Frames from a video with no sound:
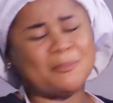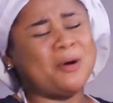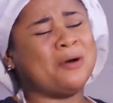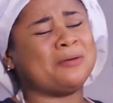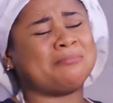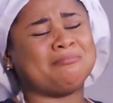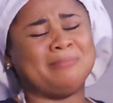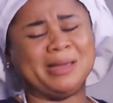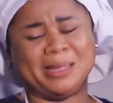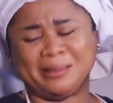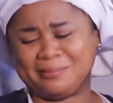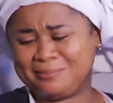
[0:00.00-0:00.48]

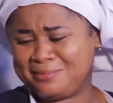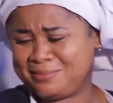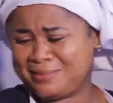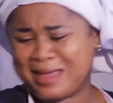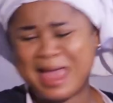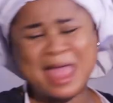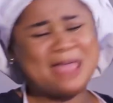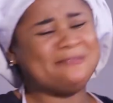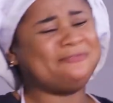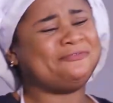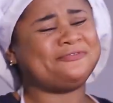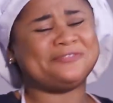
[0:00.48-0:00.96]
Pump me.
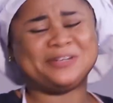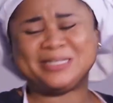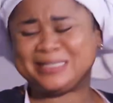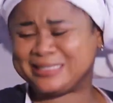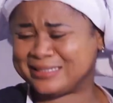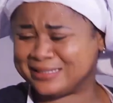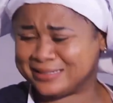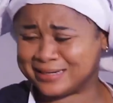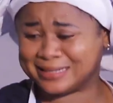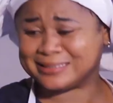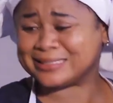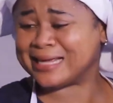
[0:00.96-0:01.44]

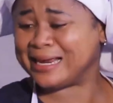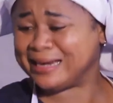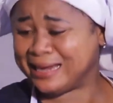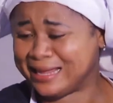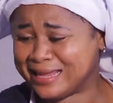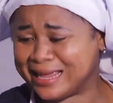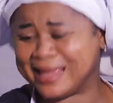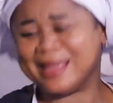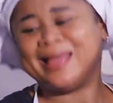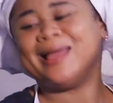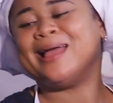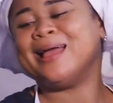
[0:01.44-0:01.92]
Everything. As I
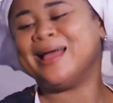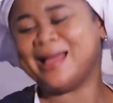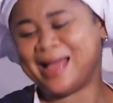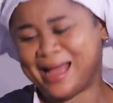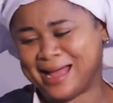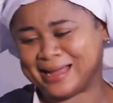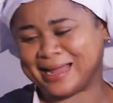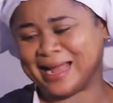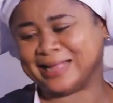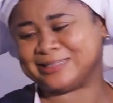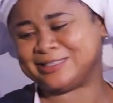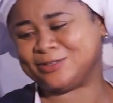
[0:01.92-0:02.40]
did,
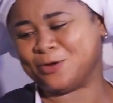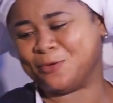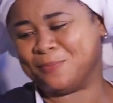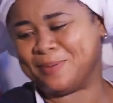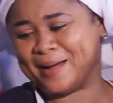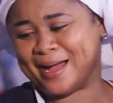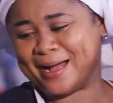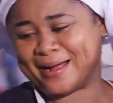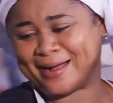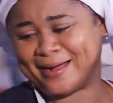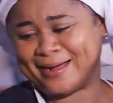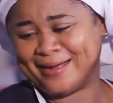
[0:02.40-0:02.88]
I got your
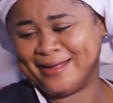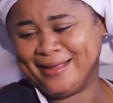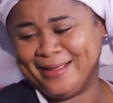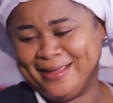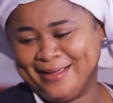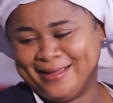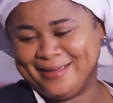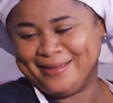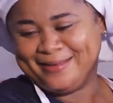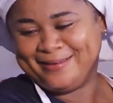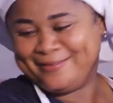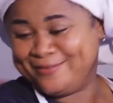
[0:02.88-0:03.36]
back.
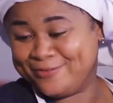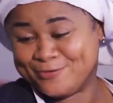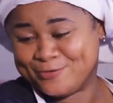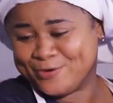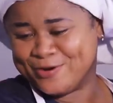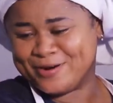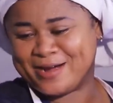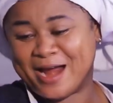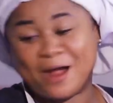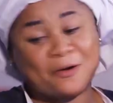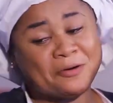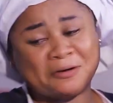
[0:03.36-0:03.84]
Don't
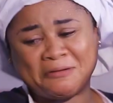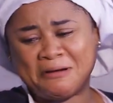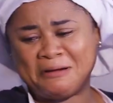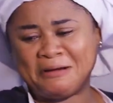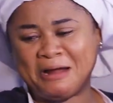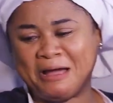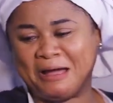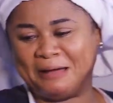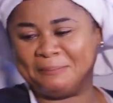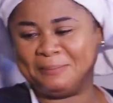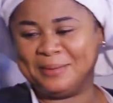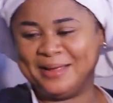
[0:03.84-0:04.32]
worry, I'm a
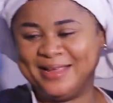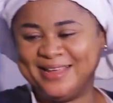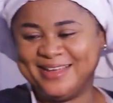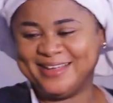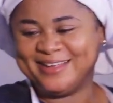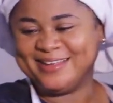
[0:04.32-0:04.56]
runner.